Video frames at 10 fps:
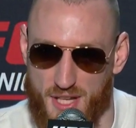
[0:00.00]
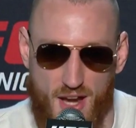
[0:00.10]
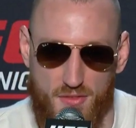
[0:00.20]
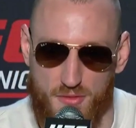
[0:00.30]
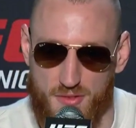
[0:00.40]

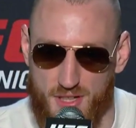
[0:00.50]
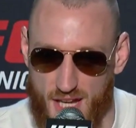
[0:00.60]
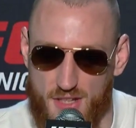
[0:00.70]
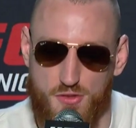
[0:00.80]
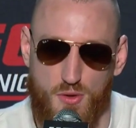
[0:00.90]
that
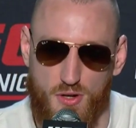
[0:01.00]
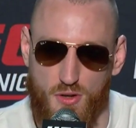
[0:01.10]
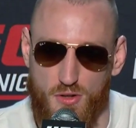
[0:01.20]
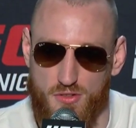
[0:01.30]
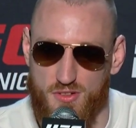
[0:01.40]
cage door
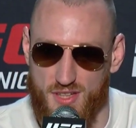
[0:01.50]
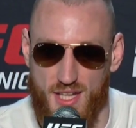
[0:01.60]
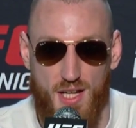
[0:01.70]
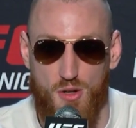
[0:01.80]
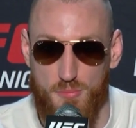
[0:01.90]
closes and
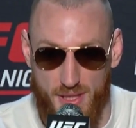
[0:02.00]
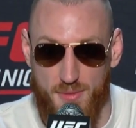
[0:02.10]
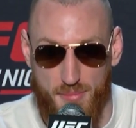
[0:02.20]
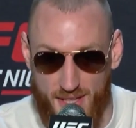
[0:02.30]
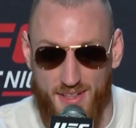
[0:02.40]
they go
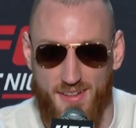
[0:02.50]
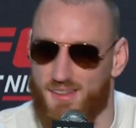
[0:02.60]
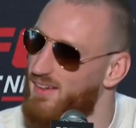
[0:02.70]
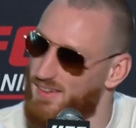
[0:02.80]
bing, bing,